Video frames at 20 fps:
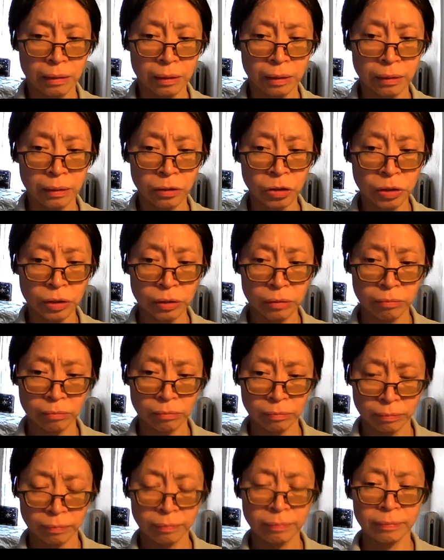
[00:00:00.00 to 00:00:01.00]
And in a
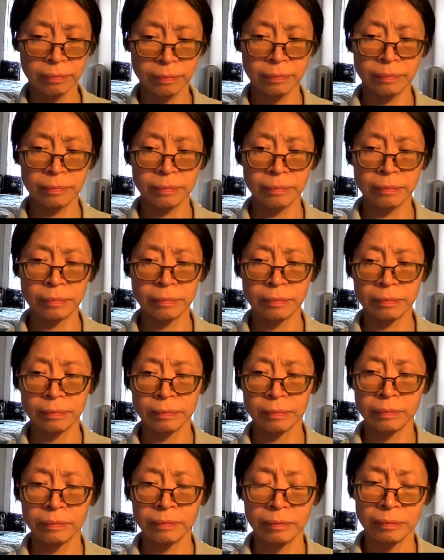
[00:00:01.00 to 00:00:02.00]
time
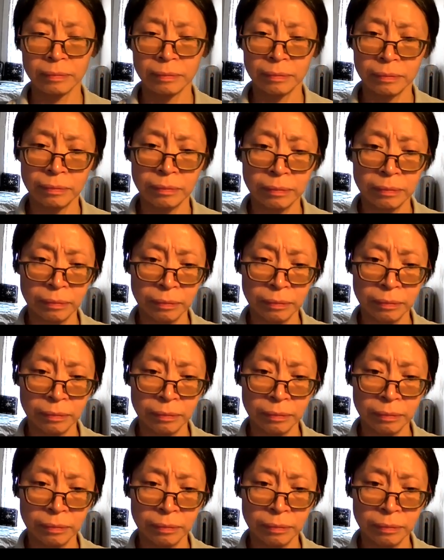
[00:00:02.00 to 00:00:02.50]
when